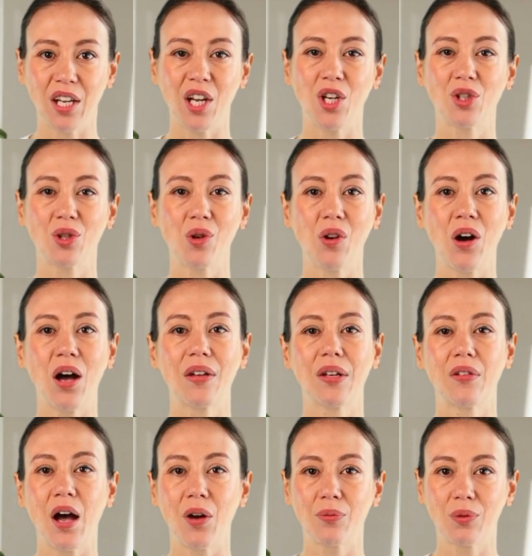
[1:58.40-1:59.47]
Sure,
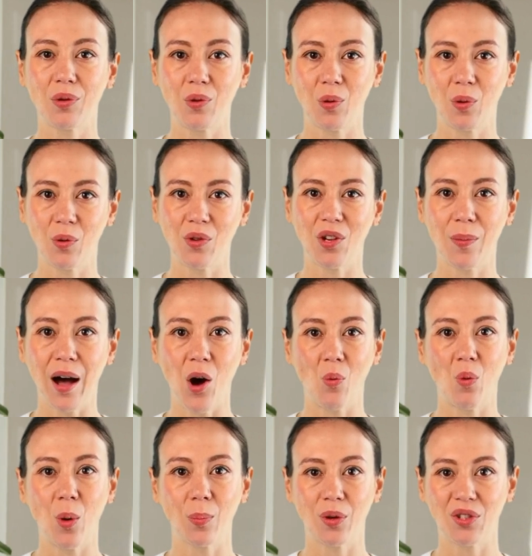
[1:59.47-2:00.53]
there are rules about
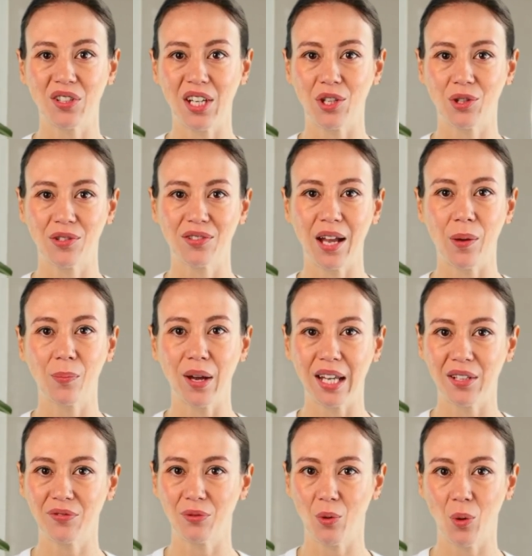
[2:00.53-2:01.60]
what procedures get
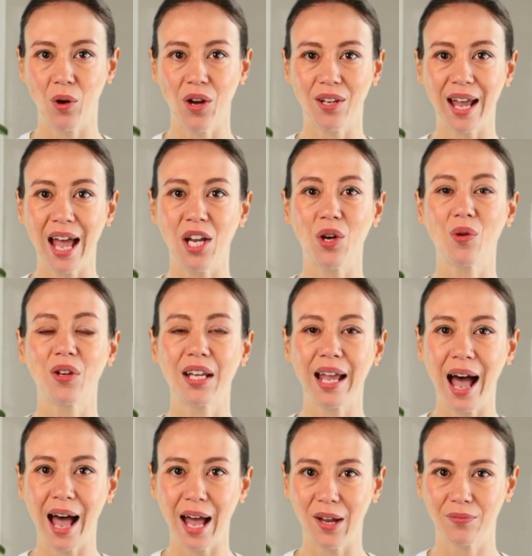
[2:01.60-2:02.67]
paid for and who can
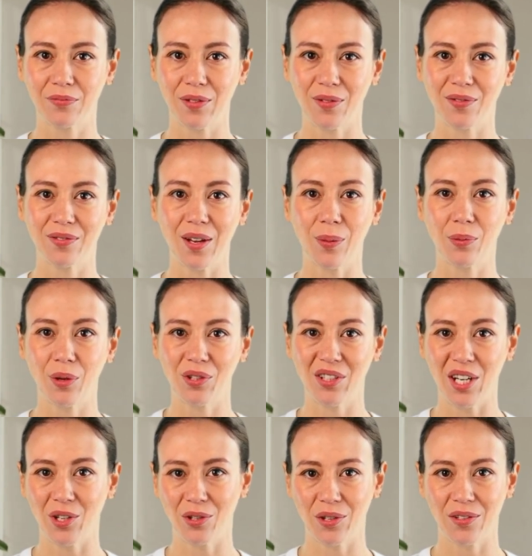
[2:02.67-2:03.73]
have some
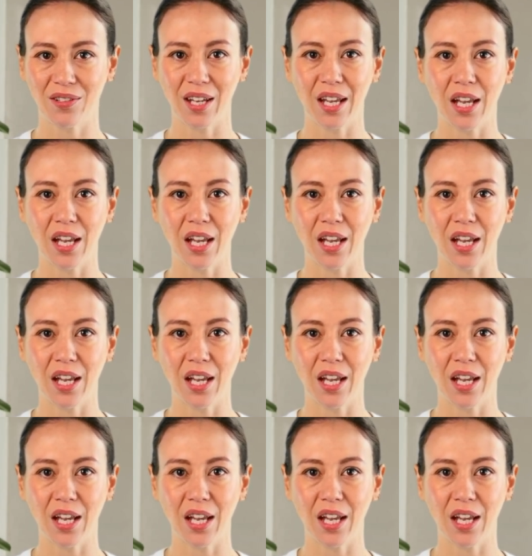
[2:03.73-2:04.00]
procedures,